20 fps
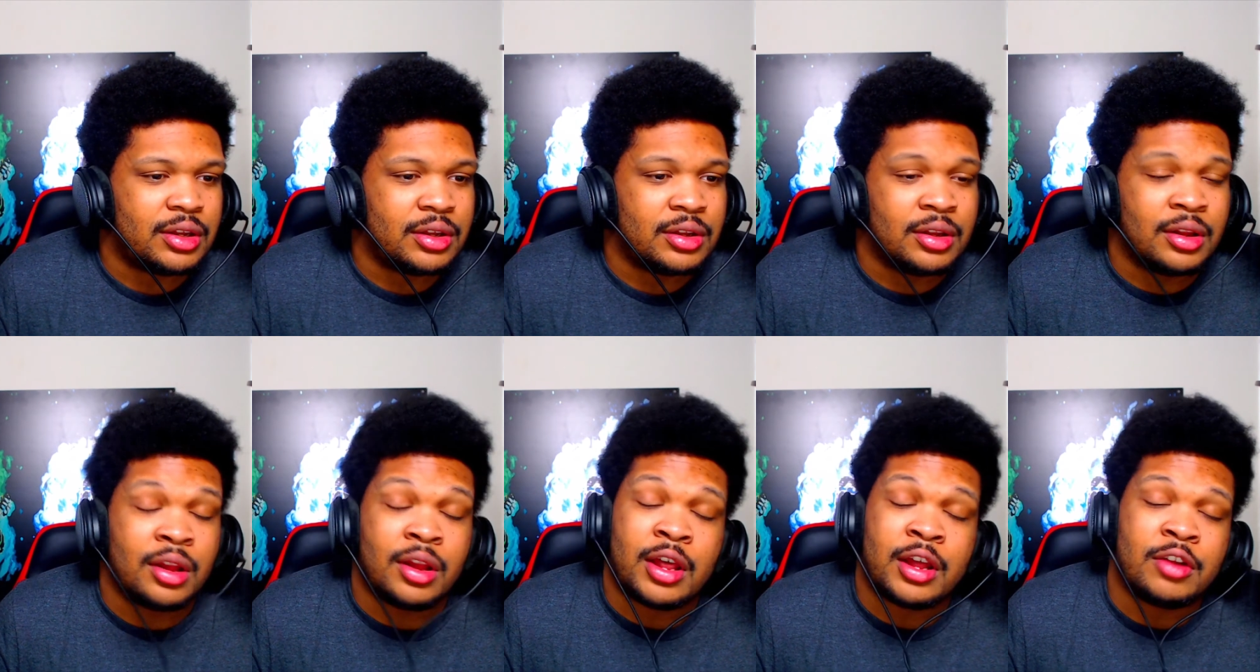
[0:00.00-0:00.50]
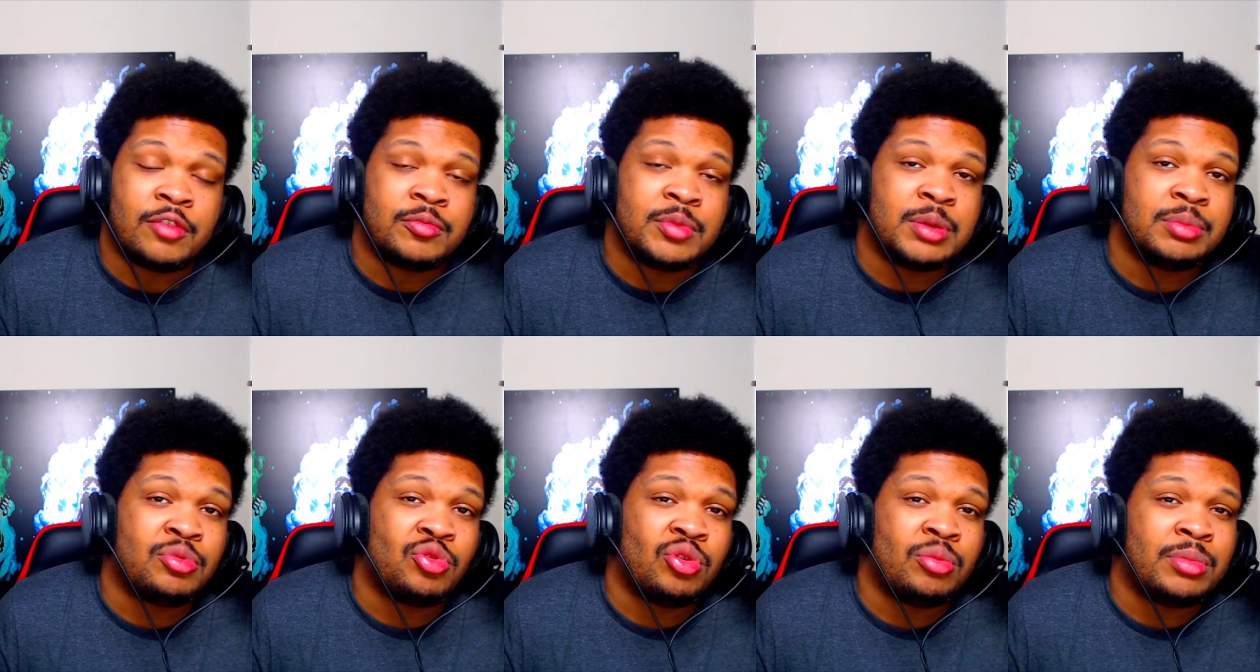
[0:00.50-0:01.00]
a lot of
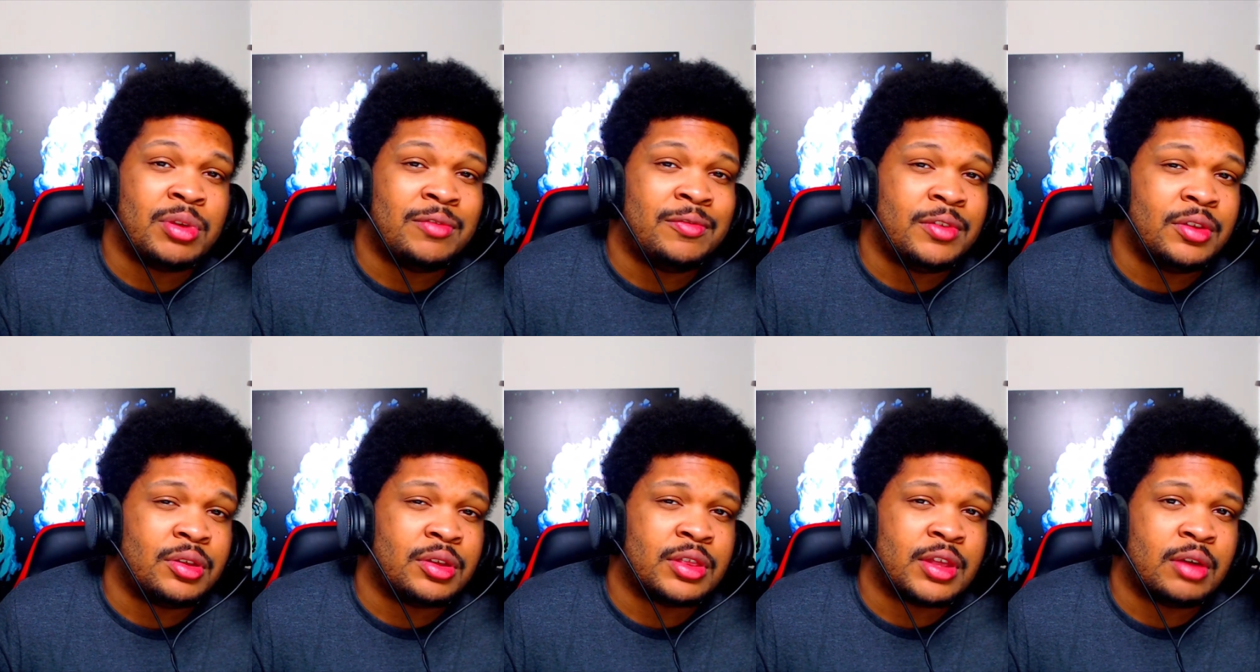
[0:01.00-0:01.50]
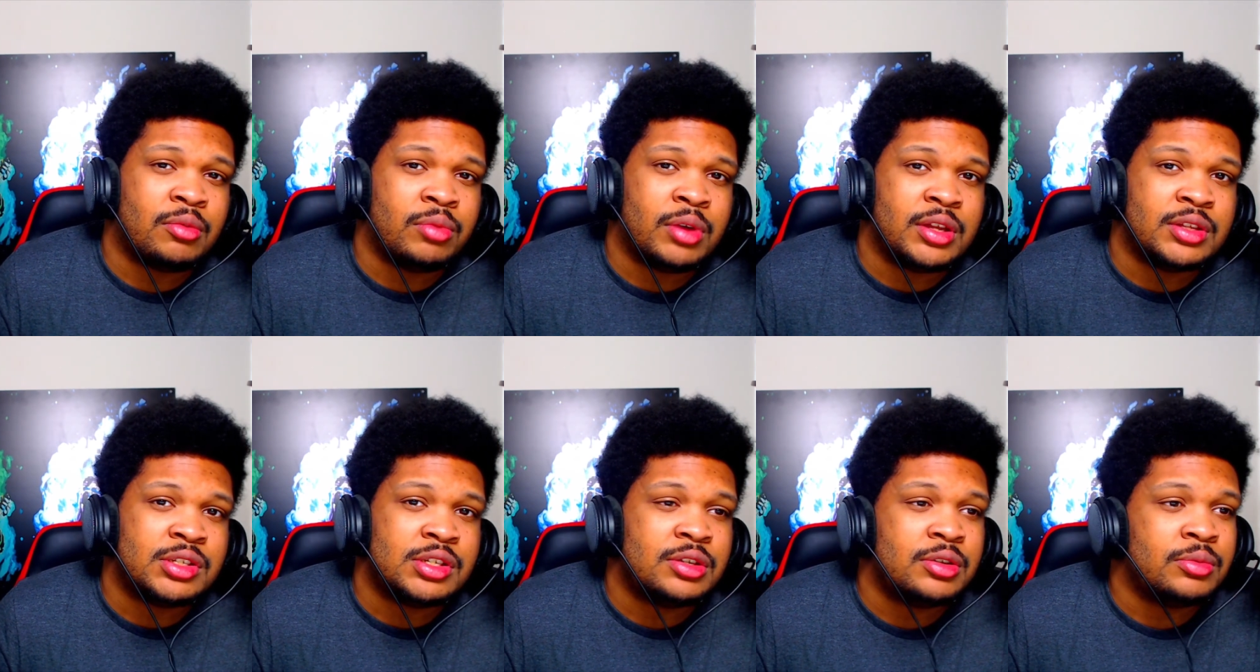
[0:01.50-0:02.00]
people will be feeling that way
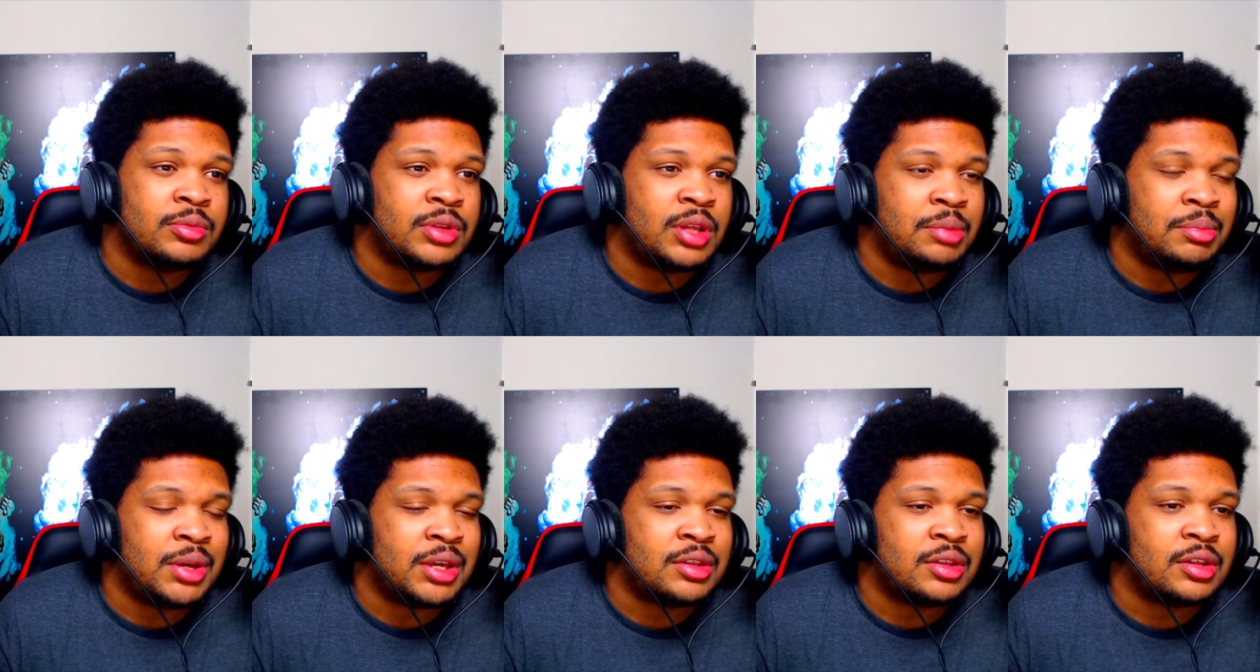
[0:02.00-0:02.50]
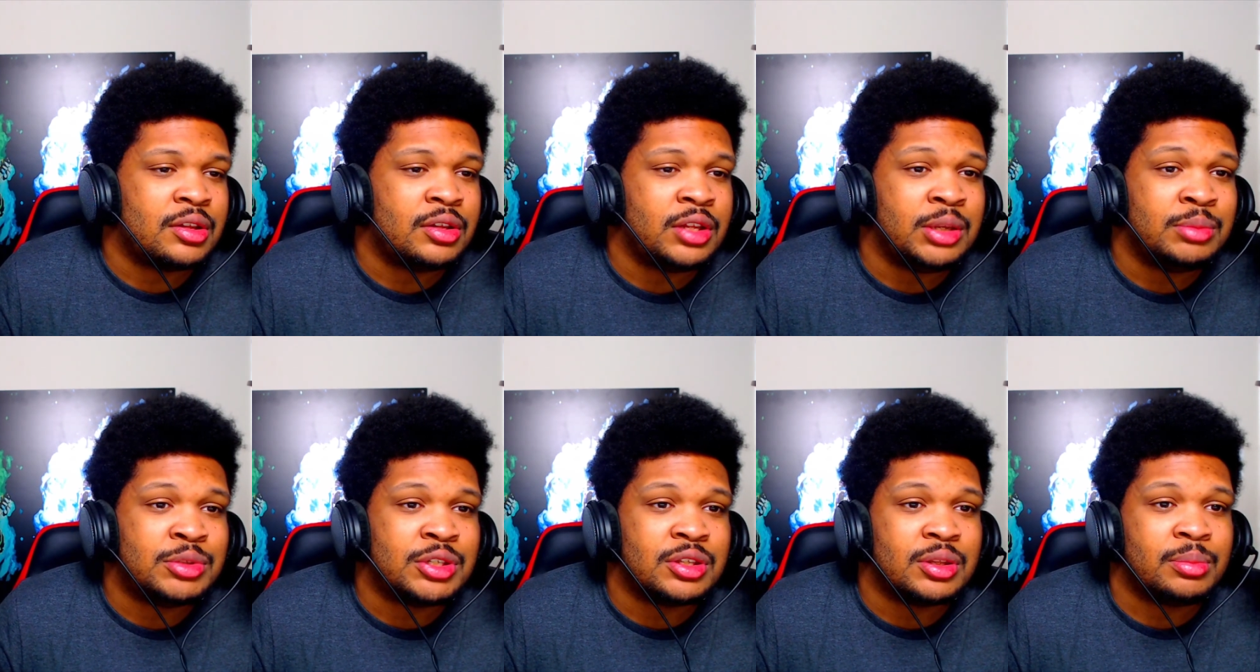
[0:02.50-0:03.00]
too when they make the
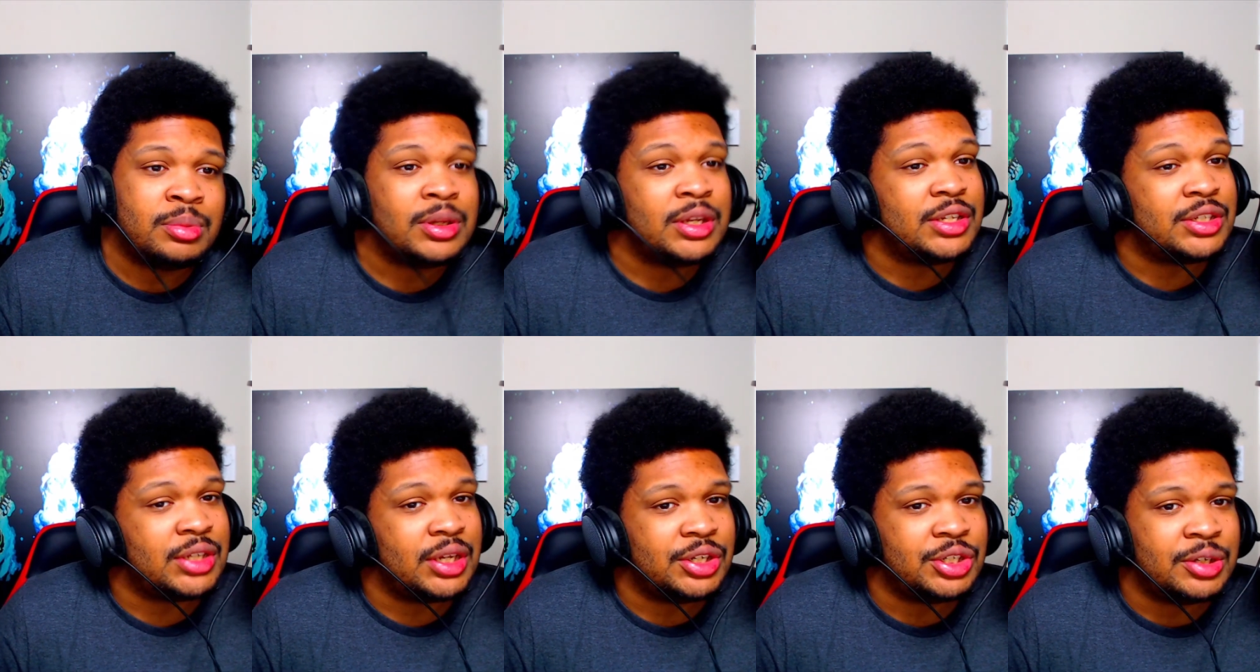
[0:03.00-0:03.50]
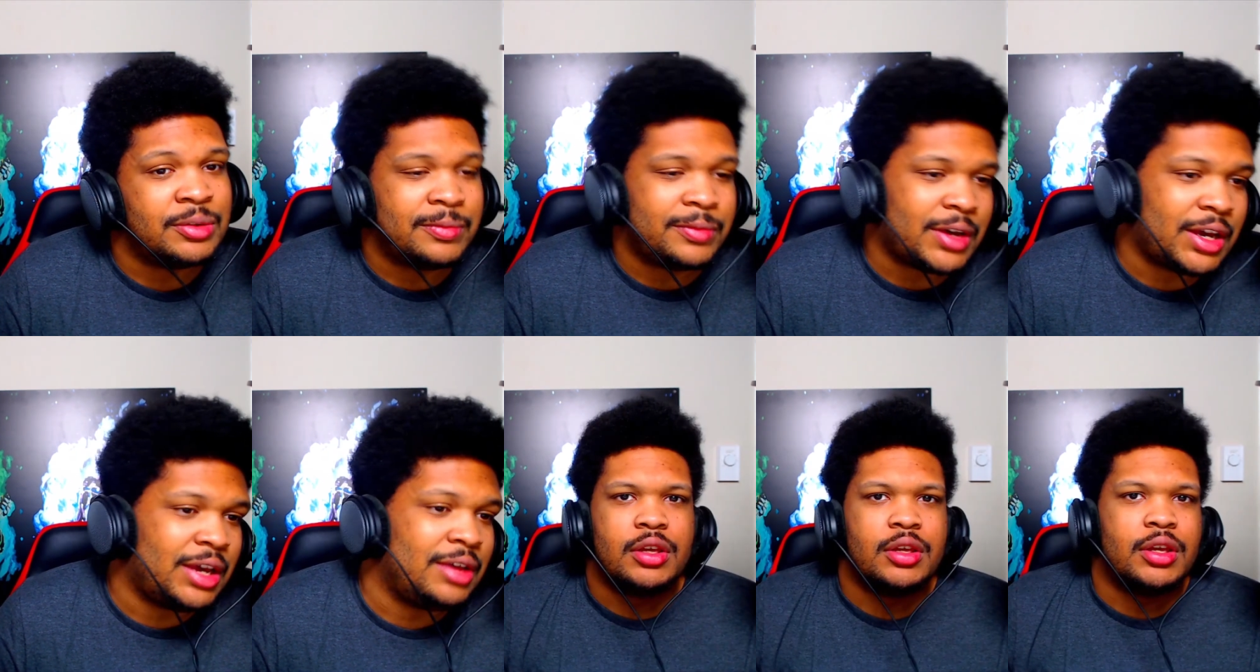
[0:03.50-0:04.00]
leap to the PlayStation
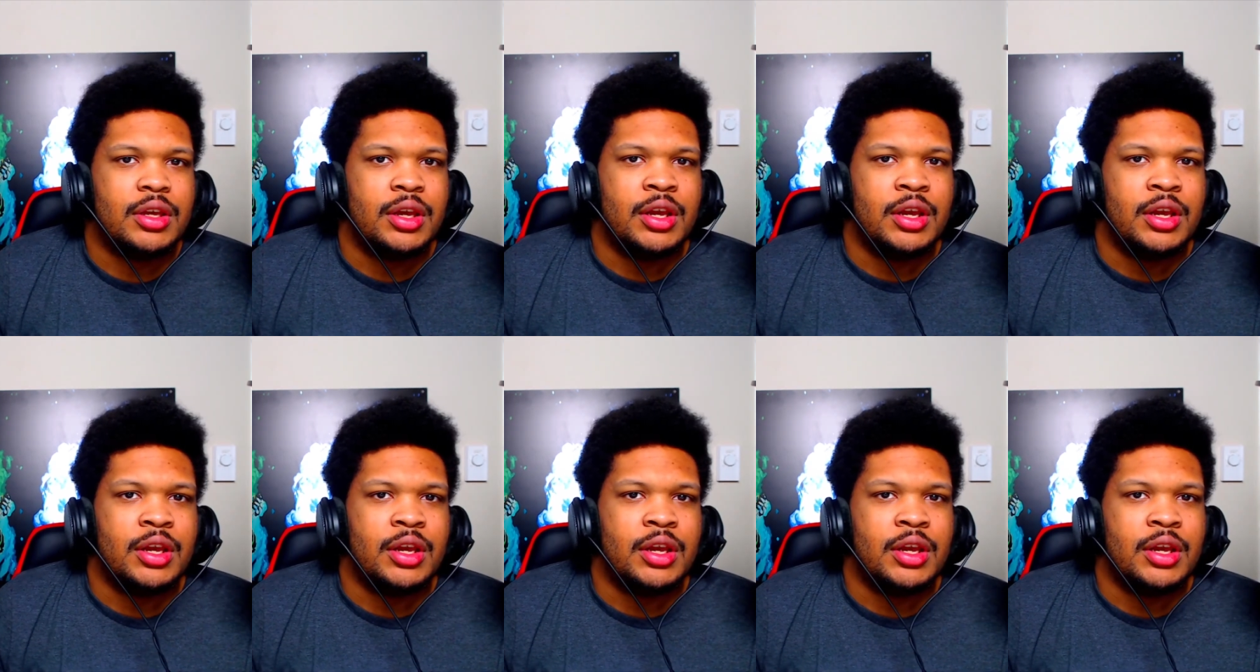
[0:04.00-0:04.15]
5.